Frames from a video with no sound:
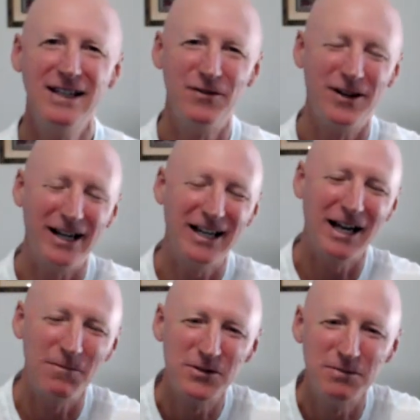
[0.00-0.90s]
If I had
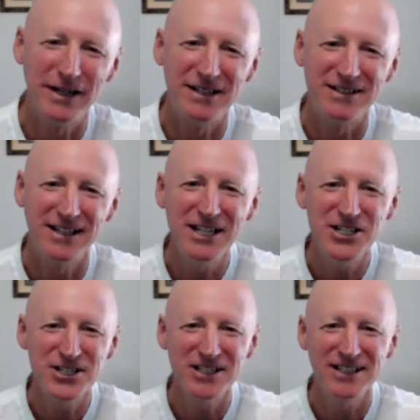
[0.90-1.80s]
come to
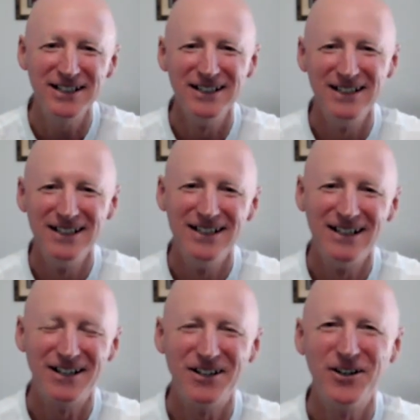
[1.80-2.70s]
meditation,
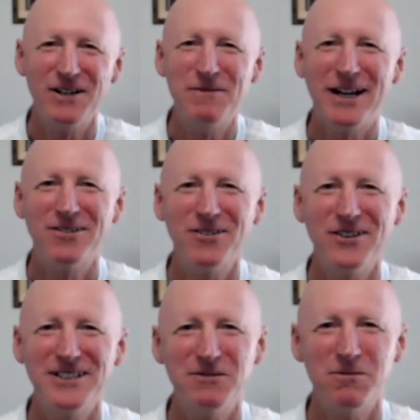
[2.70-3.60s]
I'd heard about all
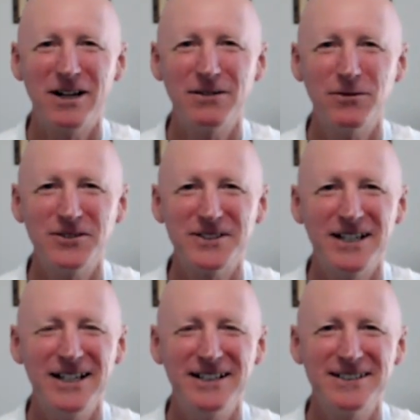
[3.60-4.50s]
these wonderful
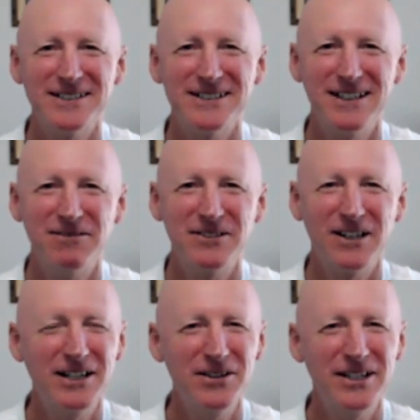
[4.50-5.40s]
states.
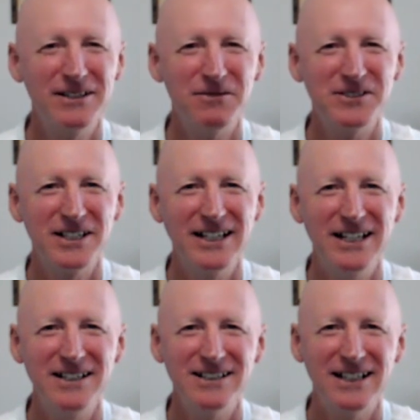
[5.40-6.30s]
I don't think there was
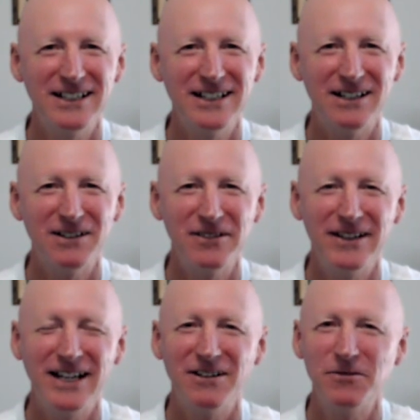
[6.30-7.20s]
any internet now
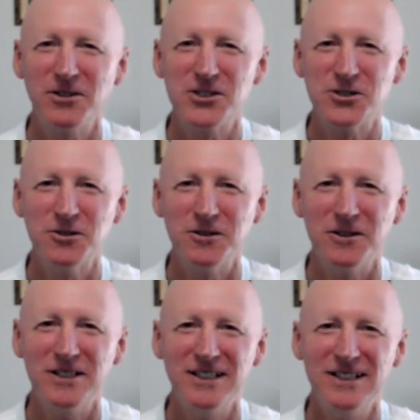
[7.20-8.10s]
then, I'm not
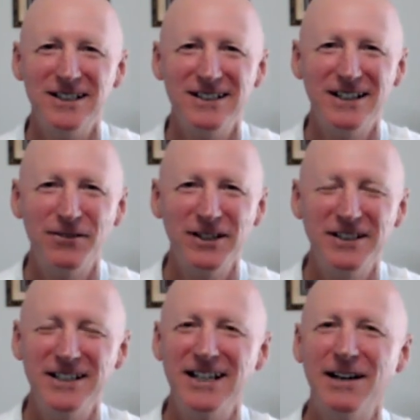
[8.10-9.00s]
sure. I definitely
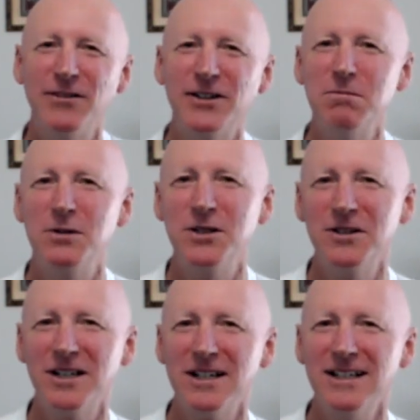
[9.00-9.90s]
didn't have a
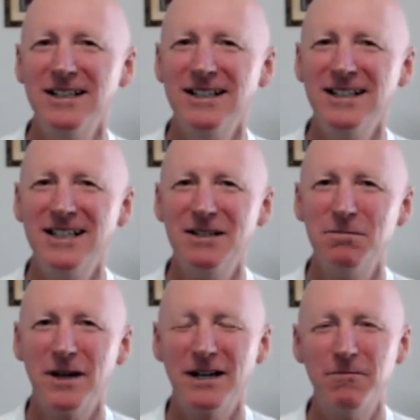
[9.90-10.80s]
computer,
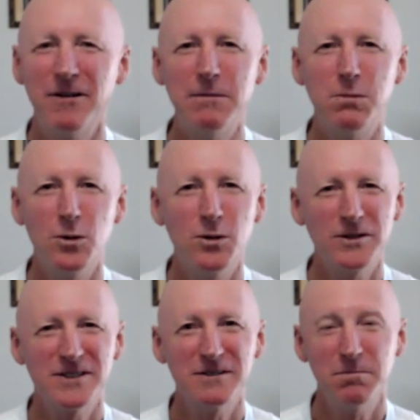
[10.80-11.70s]
but read
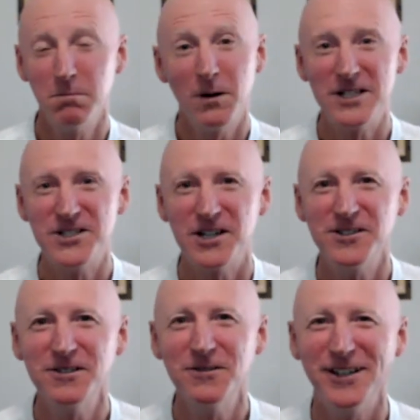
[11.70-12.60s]
books by
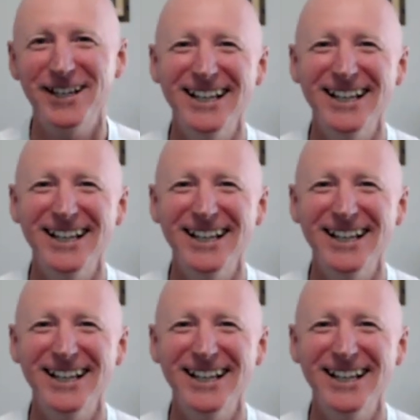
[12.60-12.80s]
Joseph